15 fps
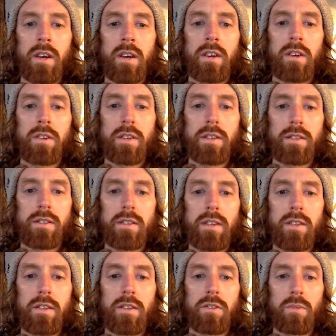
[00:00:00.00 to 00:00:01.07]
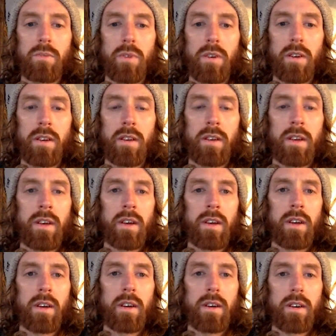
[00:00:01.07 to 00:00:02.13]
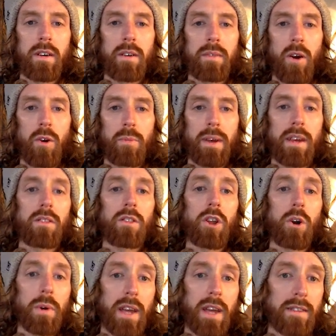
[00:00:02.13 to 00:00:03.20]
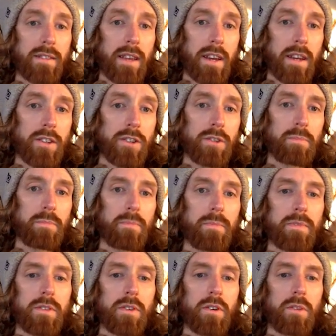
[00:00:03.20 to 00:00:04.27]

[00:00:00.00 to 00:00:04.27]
you can see the new one. Now we're making a lowercase h, so you